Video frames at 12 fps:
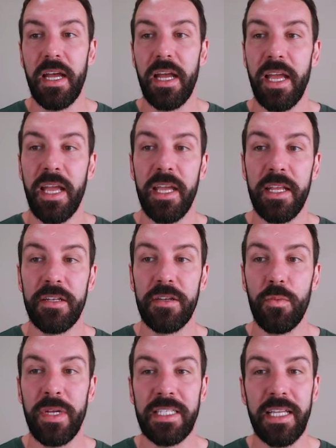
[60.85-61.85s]
and
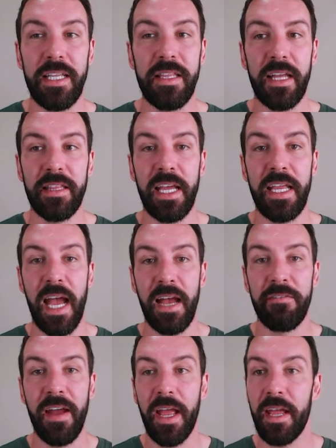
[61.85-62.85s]
we see that they
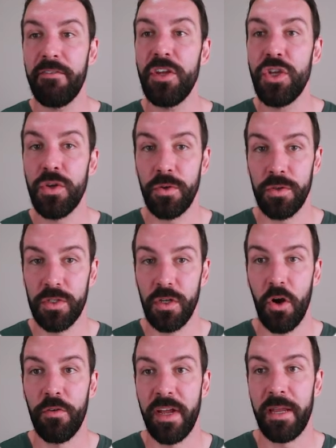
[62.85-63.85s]
have heavy use of